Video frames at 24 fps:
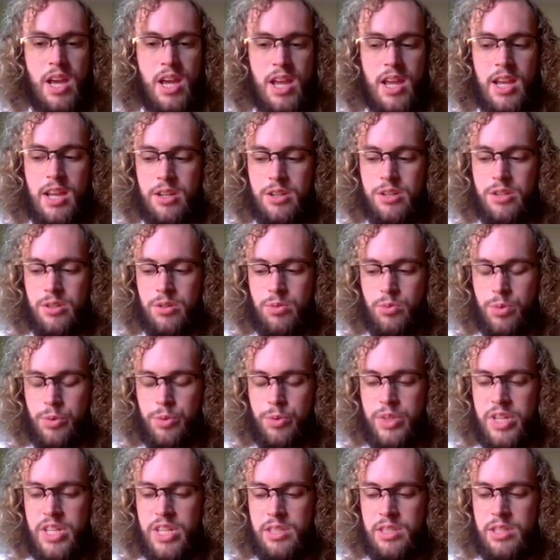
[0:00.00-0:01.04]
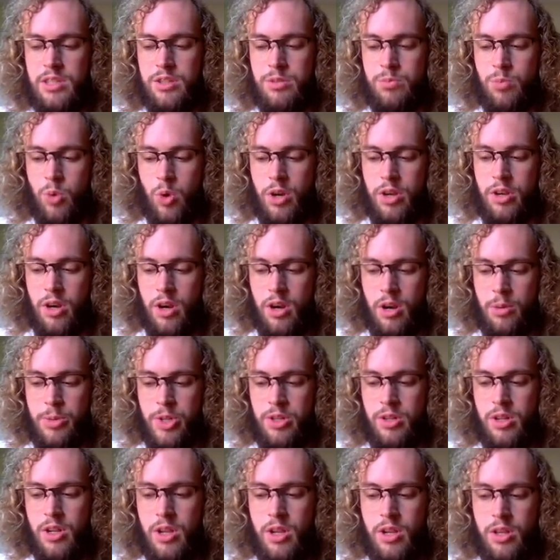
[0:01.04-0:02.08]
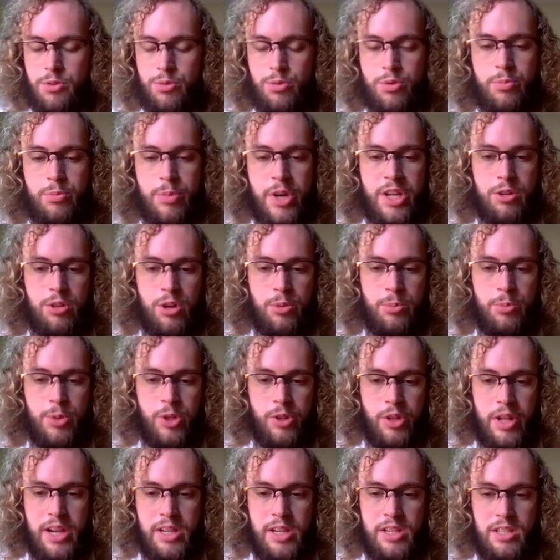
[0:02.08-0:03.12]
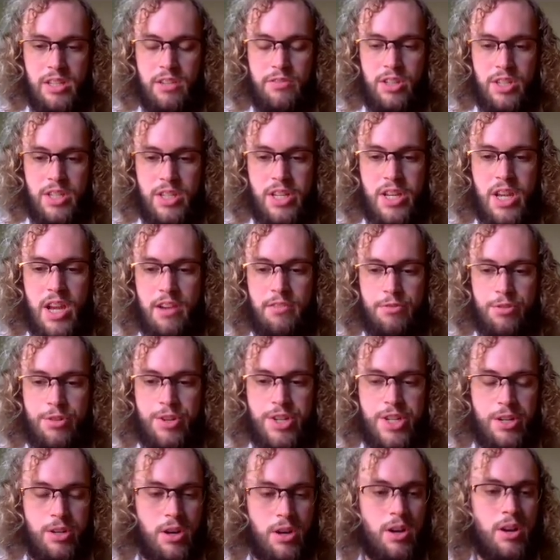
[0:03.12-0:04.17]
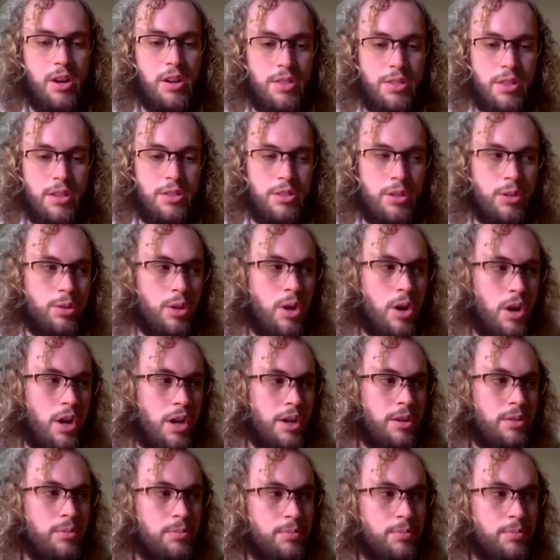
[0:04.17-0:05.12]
and releases more carbon through microbial activity every year than the lawn.